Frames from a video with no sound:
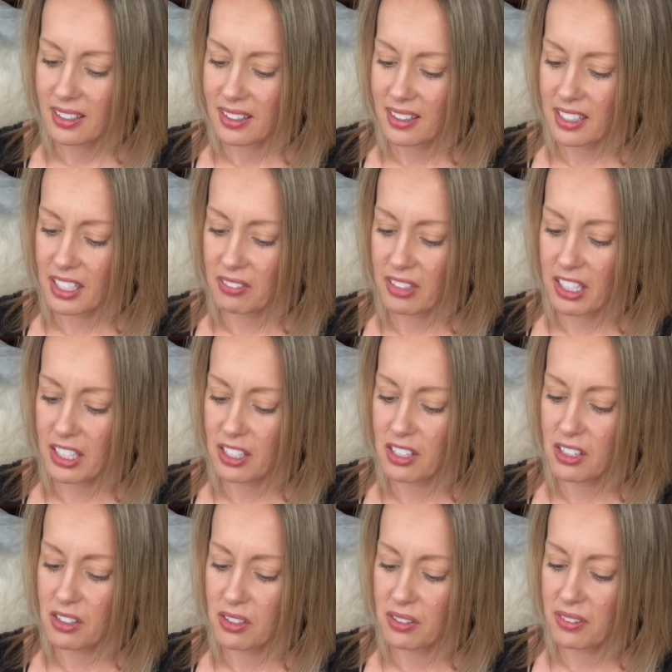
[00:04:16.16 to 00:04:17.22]
There we
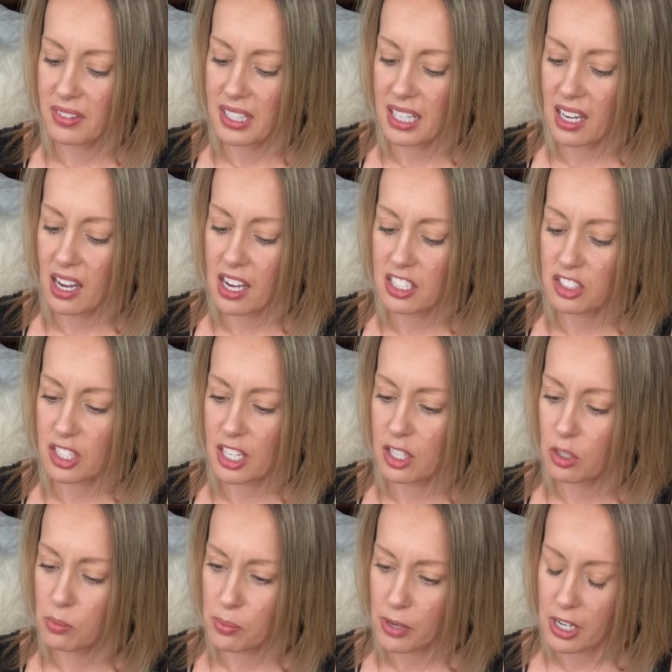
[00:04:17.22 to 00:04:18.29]
go. The
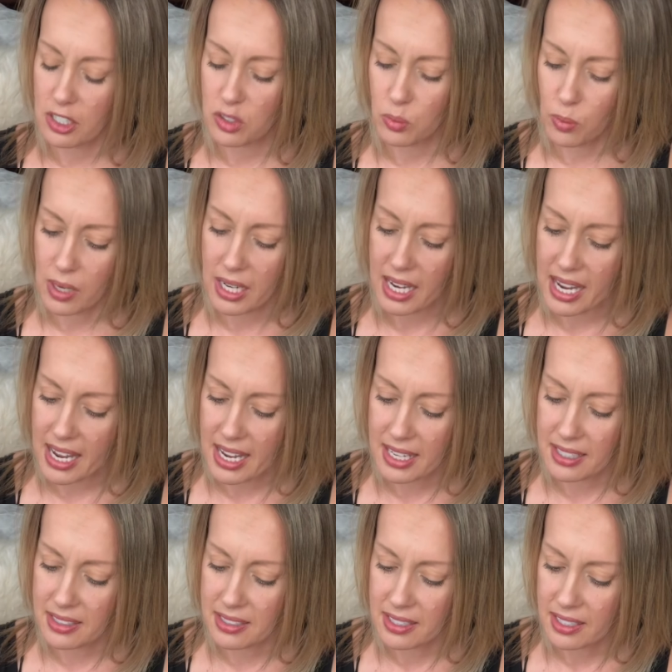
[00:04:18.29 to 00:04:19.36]
eyeshadow brush, one
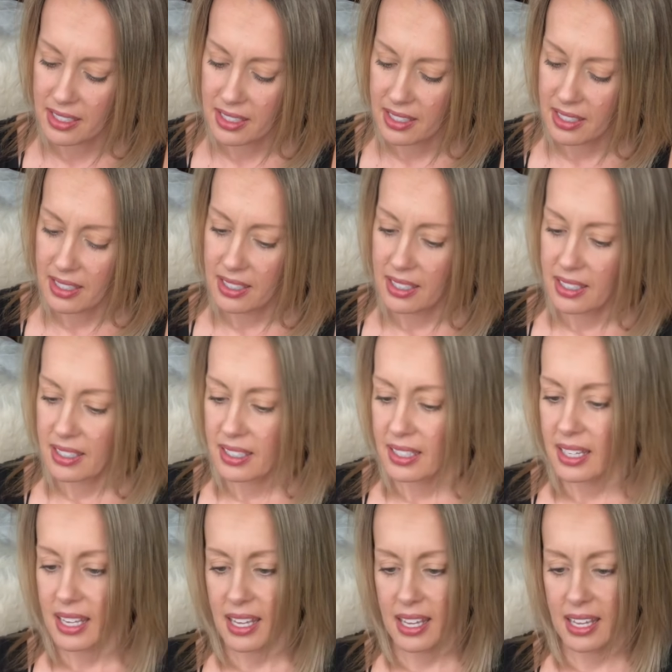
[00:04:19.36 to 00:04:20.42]
end,
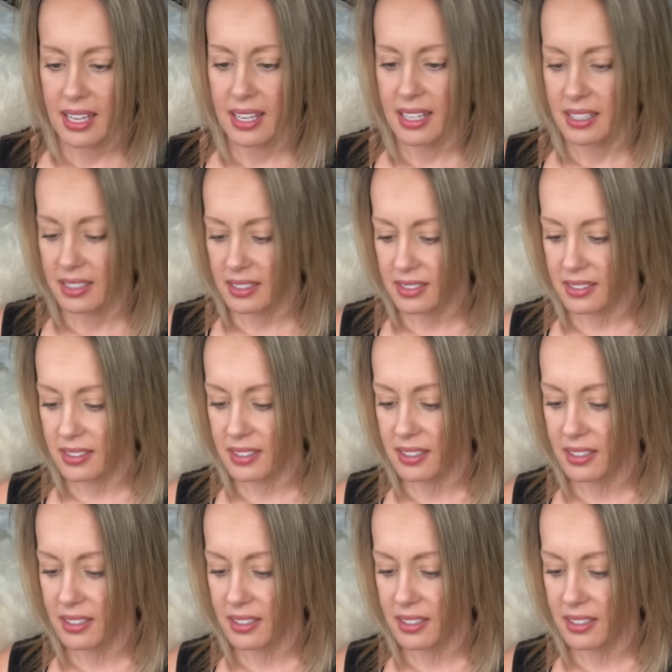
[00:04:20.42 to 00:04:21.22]
and